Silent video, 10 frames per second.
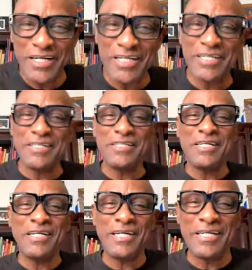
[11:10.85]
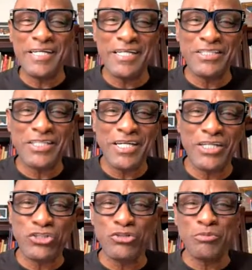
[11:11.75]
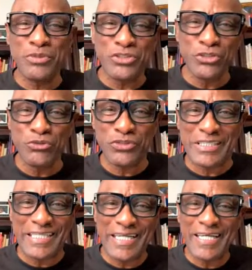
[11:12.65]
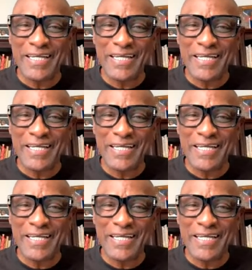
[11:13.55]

uh, uh, educational pursuits.